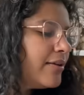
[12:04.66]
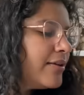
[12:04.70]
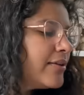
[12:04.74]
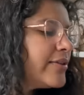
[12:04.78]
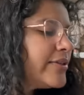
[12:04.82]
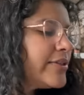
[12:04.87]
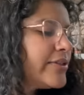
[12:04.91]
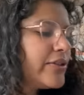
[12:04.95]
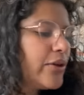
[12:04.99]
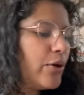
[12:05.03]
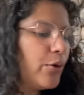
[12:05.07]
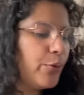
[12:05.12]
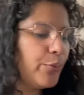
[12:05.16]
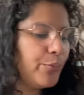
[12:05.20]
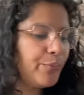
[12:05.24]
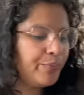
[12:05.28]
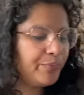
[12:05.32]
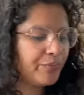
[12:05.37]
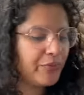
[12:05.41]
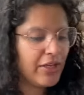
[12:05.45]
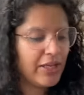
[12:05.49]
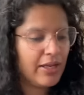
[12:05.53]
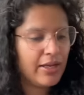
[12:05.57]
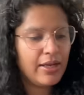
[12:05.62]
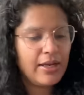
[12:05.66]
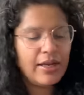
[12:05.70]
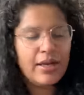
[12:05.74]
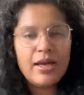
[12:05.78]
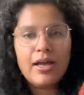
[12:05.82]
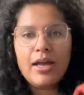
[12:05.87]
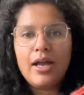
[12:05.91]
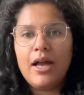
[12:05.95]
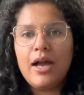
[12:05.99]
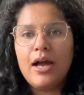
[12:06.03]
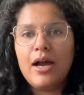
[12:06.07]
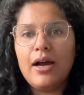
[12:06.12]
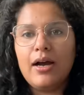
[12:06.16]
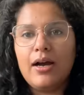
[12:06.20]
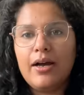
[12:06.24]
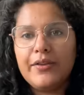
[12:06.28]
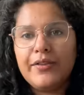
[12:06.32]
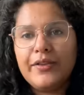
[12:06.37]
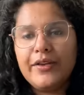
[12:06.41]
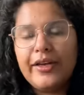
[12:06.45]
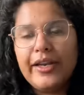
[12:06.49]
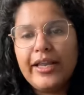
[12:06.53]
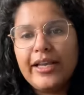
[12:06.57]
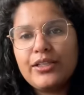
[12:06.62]
So
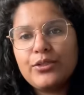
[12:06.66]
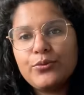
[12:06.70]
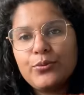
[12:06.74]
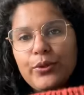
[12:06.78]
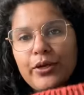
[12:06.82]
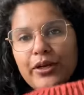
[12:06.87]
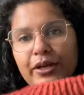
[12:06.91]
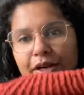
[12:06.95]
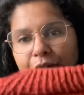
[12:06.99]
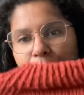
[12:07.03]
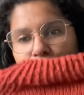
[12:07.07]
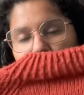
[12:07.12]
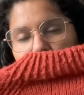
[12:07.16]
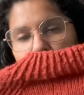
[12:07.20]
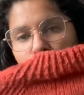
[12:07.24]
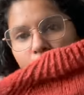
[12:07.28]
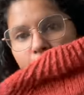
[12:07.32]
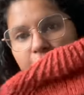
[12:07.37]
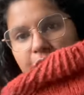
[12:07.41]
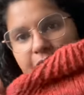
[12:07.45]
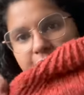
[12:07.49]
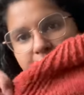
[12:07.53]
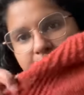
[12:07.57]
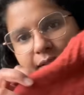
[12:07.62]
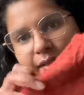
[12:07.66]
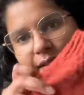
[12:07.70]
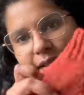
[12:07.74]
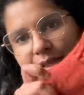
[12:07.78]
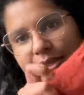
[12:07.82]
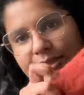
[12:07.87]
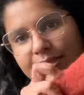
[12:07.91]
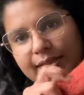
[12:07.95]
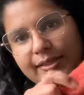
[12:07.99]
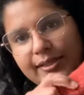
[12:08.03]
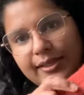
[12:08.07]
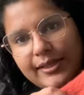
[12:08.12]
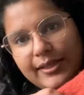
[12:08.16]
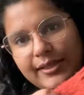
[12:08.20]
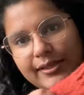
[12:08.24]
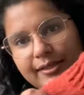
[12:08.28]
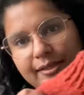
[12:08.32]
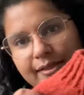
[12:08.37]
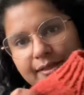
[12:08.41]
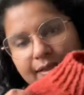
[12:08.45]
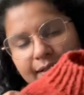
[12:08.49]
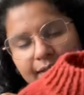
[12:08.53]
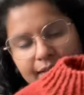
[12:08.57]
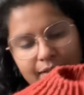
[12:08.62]
the next work in progress is
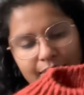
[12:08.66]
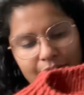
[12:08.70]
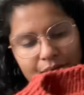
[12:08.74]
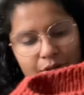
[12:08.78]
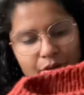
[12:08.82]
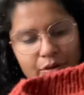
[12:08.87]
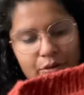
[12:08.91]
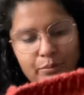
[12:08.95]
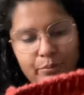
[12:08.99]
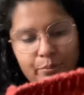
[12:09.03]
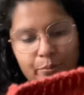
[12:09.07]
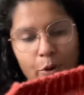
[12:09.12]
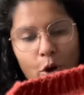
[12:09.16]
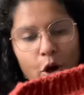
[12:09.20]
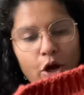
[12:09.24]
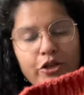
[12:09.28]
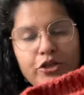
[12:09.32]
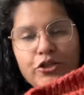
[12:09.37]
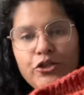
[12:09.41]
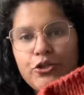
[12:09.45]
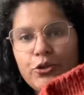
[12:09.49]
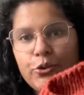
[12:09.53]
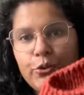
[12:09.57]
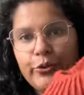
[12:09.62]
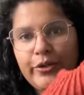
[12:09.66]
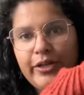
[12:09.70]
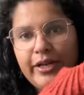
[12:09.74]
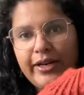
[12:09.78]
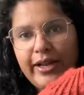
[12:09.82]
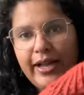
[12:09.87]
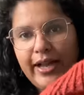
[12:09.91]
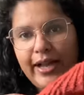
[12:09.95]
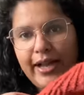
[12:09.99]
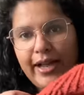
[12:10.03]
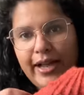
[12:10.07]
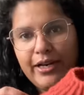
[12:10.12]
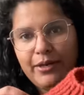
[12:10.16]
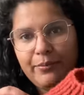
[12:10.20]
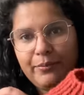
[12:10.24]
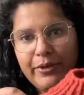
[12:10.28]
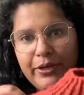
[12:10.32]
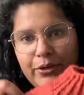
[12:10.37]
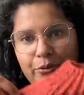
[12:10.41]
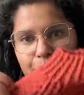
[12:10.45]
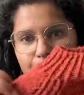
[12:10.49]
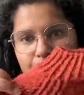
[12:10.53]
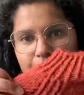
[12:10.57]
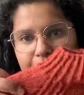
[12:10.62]
this poncho that I had
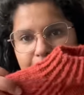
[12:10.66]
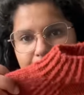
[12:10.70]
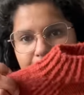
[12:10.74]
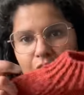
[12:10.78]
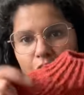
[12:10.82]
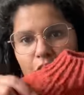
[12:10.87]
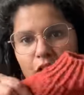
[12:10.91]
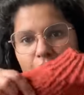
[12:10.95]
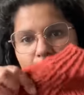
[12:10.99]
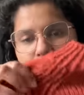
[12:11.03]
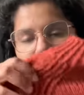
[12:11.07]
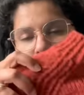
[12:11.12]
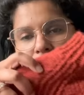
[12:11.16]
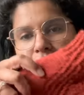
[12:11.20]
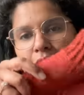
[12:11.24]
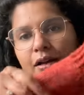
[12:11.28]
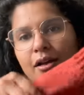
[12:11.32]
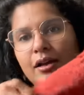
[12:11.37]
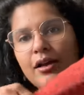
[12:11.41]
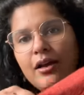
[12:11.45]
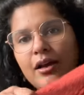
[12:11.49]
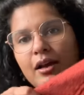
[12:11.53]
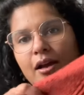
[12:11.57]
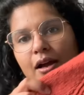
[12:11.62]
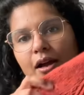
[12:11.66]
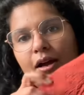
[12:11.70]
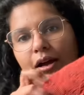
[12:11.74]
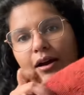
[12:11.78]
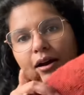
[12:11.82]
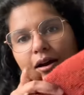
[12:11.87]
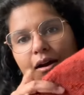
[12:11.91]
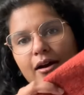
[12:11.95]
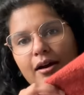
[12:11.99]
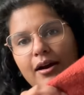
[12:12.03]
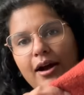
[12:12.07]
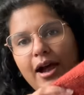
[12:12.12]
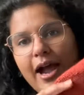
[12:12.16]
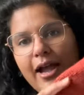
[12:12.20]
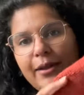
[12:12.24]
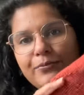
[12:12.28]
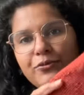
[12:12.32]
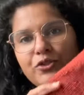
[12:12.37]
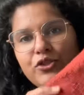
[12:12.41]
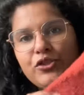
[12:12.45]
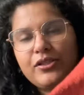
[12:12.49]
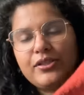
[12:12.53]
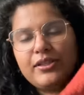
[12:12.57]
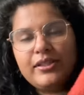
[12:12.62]
been working on.
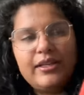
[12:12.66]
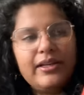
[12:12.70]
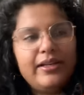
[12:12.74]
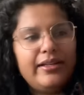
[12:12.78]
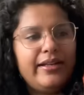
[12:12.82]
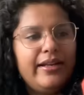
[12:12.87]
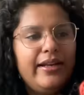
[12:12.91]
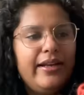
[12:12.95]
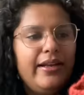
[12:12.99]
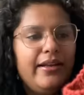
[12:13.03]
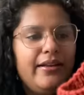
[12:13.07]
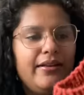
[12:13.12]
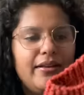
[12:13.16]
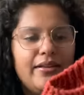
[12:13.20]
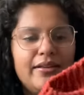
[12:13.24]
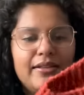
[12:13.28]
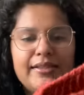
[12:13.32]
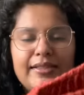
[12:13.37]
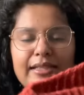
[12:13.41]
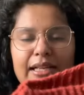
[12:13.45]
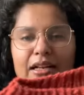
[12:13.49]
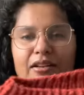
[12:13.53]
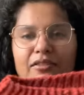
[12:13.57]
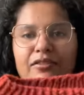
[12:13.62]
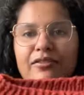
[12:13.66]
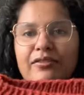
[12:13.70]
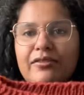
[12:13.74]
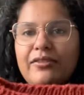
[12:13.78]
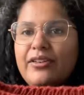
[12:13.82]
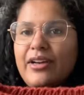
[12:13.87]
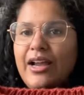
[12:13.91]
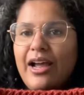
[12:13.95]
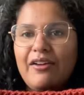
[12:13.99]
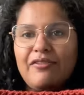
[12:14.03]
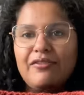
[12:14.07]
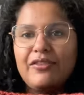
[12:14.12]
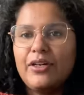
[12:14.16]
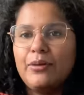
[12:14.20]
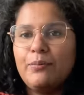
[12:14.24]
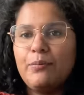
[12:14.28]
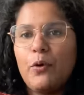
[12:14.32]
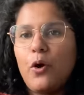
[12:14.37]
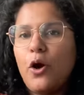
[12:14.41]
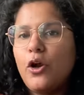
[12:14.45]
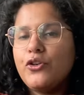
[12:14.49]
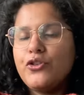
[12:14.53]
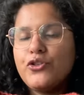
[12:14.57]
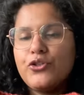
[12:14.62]
I'm just knitting self-drafted
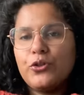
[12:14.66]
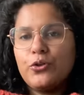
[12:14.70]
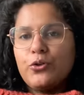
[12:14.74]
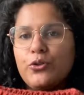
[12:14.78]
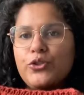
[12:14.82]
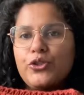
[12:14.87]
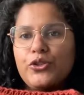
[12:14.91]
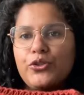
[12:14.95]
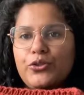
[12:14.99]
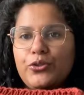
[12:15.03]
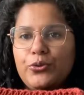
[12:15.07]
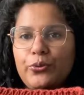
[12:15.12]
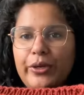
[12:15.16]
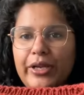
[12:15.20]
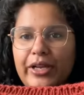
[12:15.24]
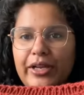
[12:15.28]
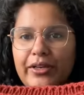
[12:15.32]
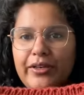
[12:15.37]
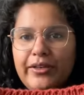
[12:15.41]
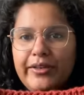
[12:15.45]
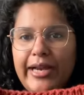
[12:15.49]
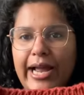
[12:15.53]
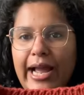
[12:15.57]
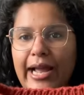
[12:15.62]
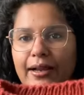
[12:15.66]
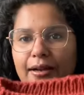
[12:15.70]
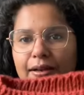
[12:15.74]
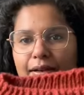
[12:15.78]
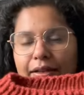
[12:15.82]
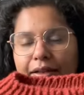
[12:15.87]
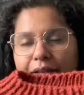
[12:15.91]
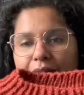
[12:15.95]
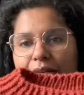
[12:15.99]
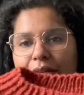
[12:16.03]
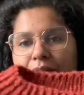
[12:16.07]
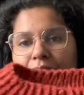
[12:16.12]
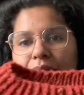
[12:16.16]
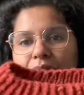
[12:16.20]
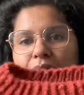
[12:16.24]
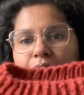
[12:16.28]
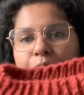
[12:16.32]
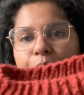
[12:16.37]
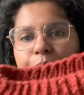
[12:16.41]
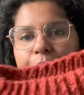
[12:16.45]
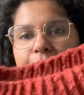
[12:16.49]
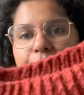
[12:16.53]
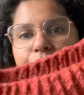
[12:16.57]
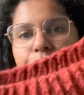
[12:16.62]
poncho, just doing a raglan
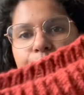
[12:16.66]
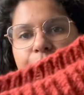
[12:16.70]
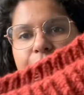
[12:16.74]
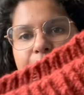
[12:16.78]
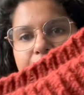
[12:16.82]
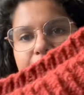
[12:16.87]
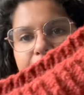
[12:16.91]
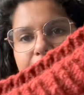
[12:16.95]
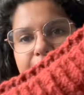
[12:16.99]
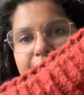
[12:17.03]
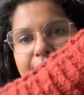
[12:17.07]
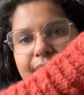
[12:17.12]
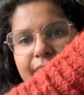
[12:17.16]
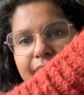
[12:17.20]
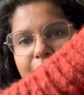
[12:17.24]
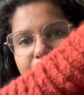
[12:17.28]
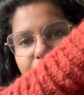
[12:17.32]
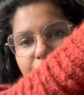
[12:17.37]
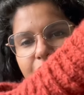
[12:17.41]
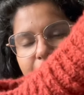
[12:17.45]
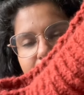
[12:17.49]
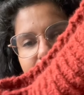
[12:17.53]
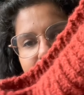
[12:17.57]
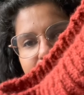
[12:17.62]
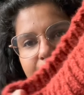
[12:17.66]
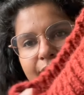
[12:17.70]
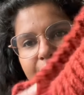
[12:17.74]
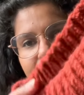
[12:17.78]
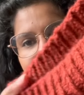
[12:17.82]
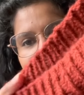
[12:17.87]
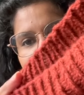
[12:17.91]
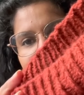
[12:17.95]
with twisted stitches.